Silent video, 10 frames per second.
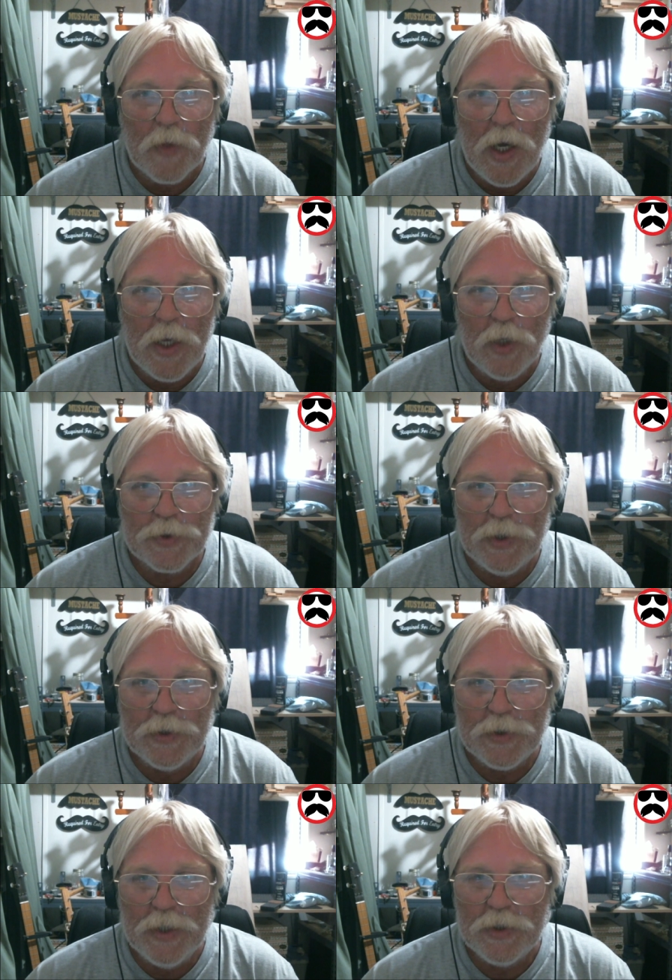Ayal
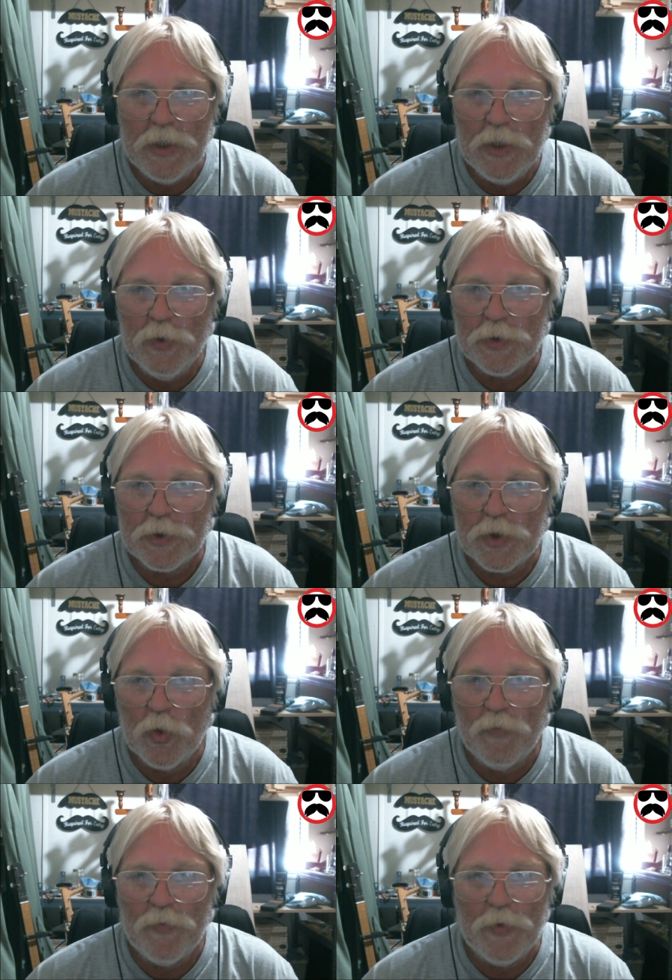says, yes, he uses
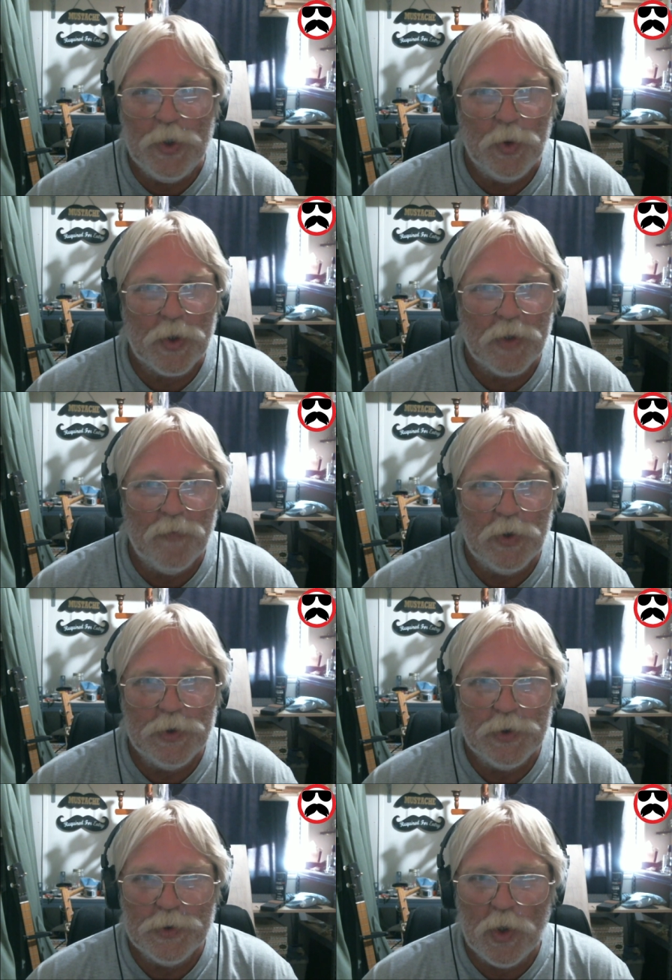Google for the unit
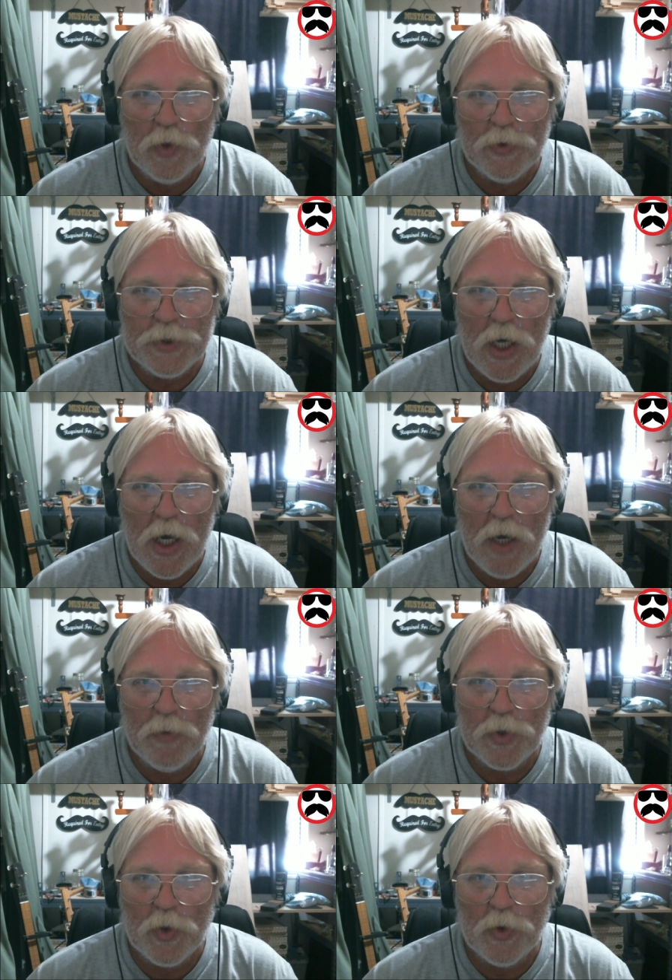conversions all the time,
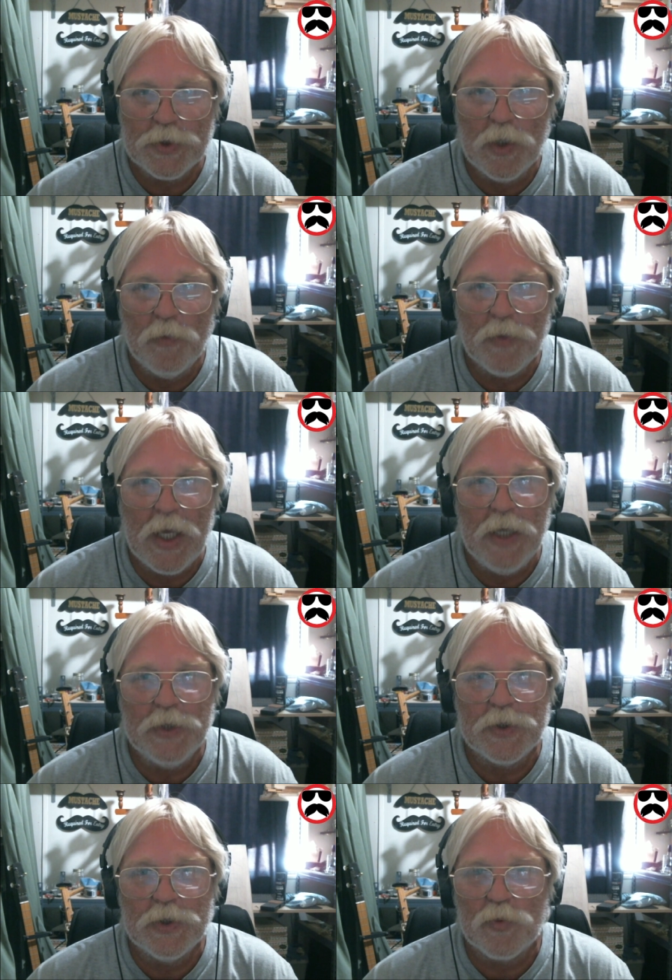but there are some
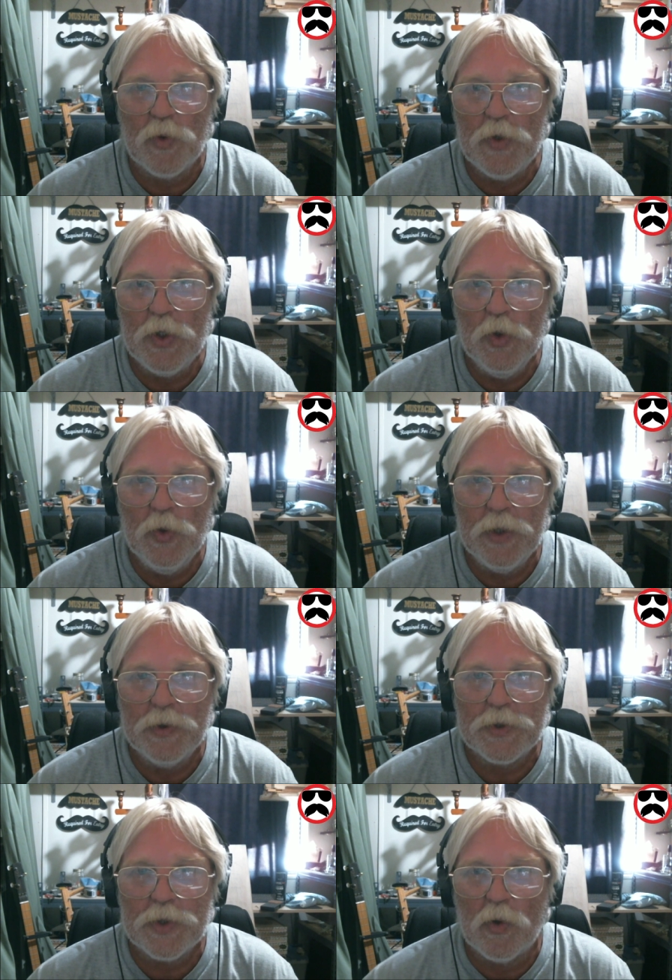cases where the
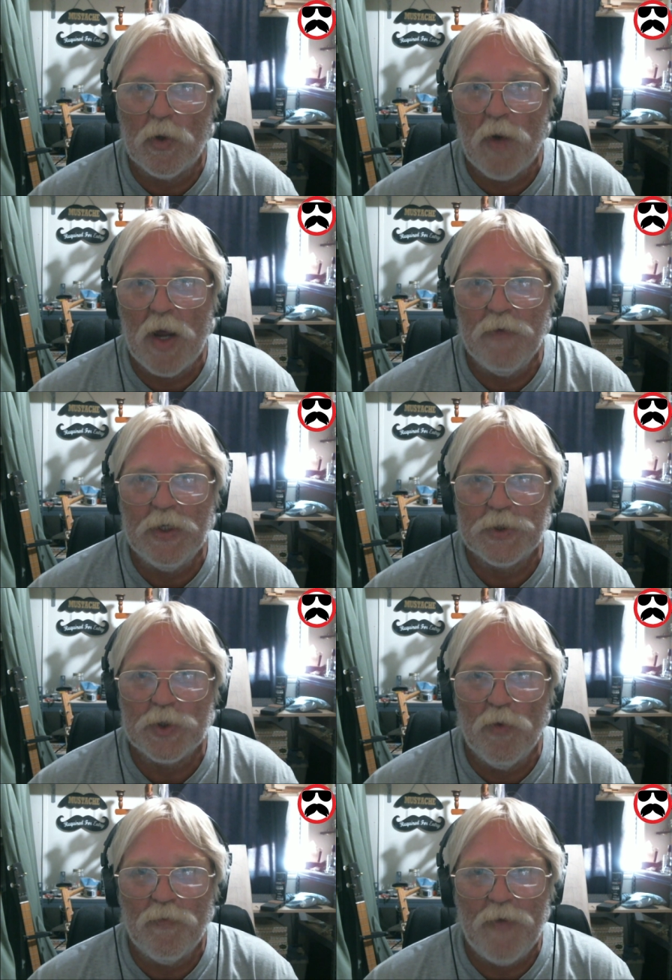units are arriving
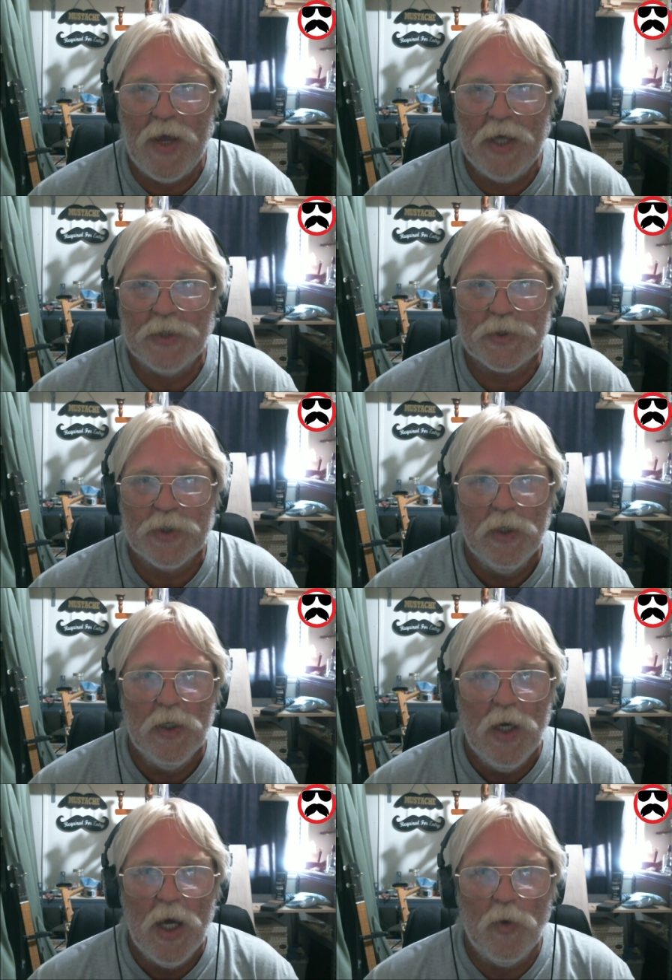so fast.
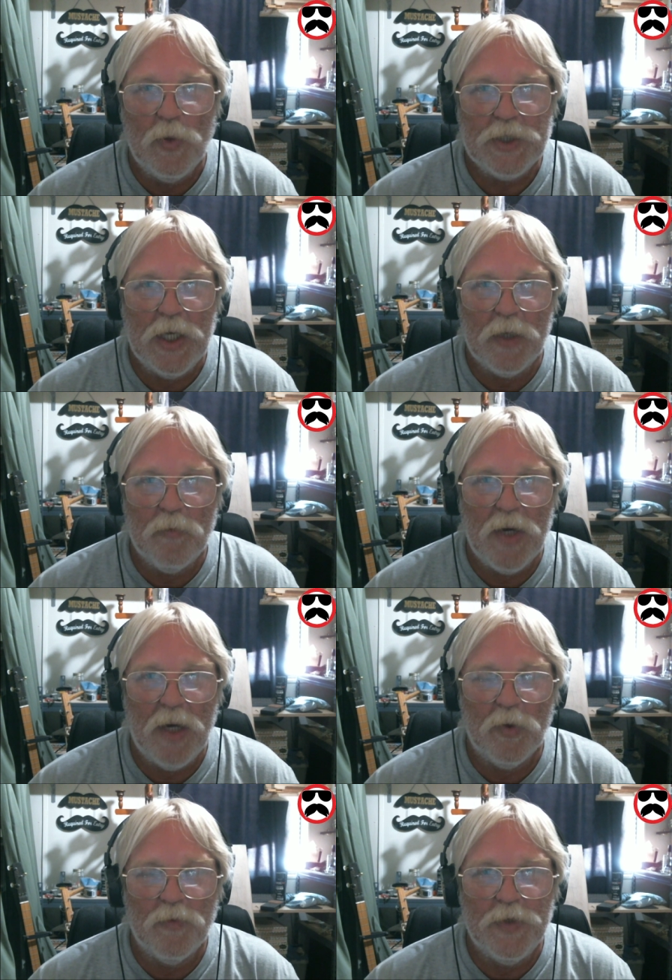I wish I had a
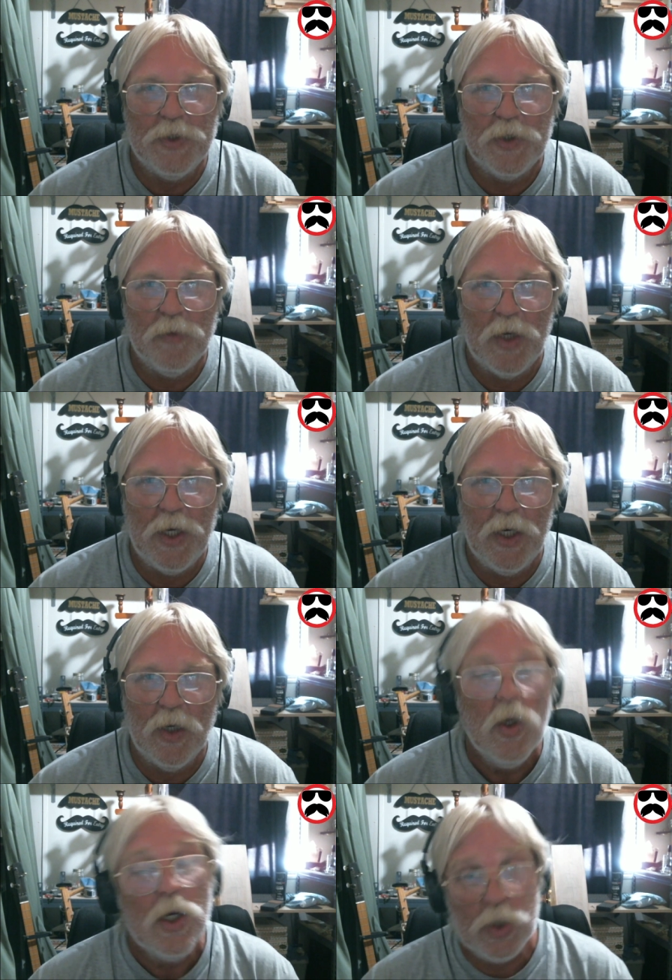babblefish in my
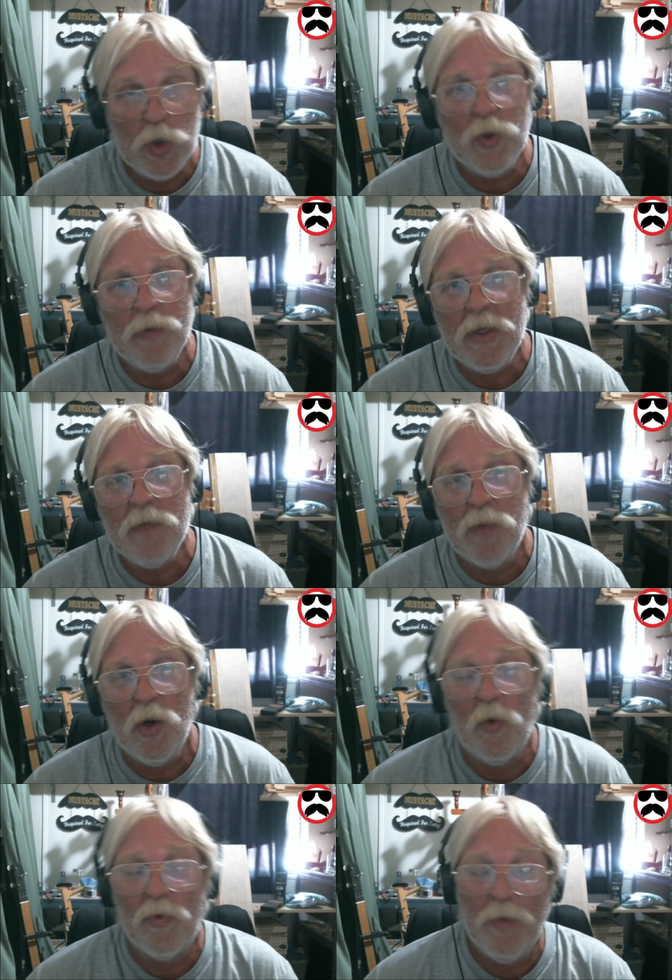ear. You and me
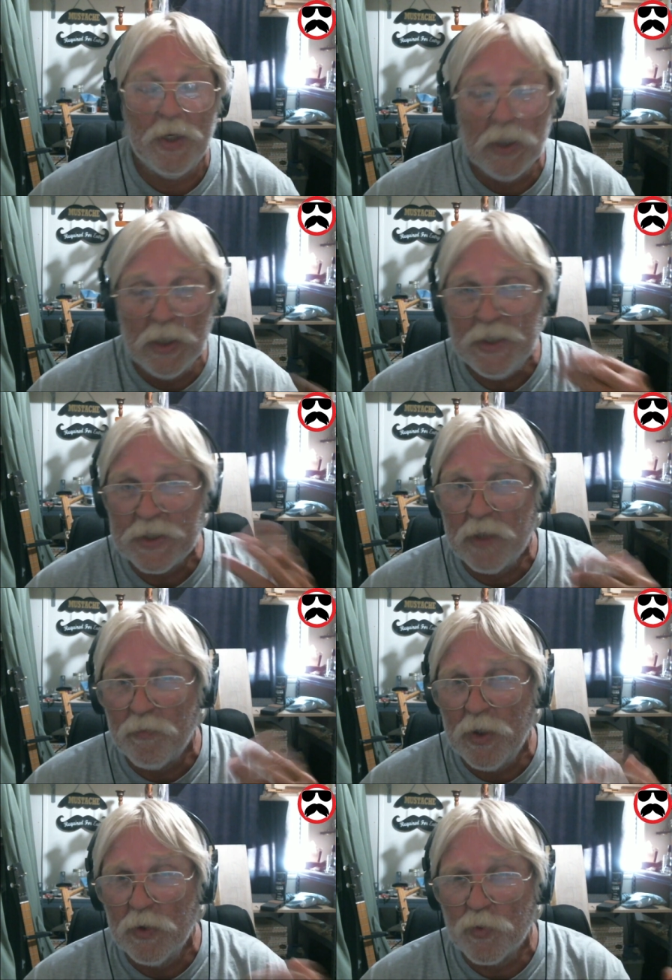both, but at least it
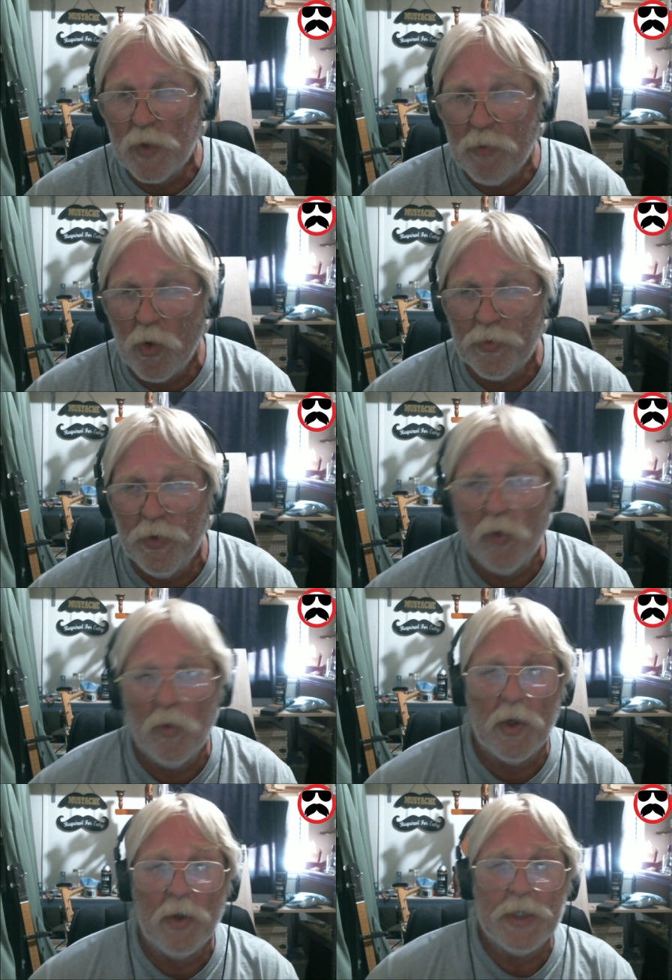appears we both know
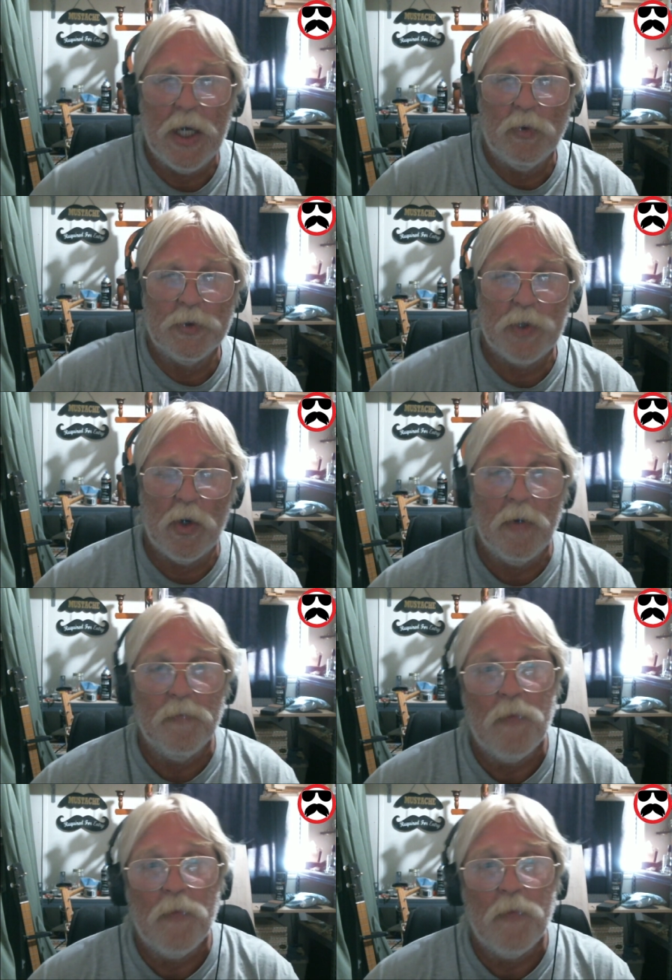where our towels are.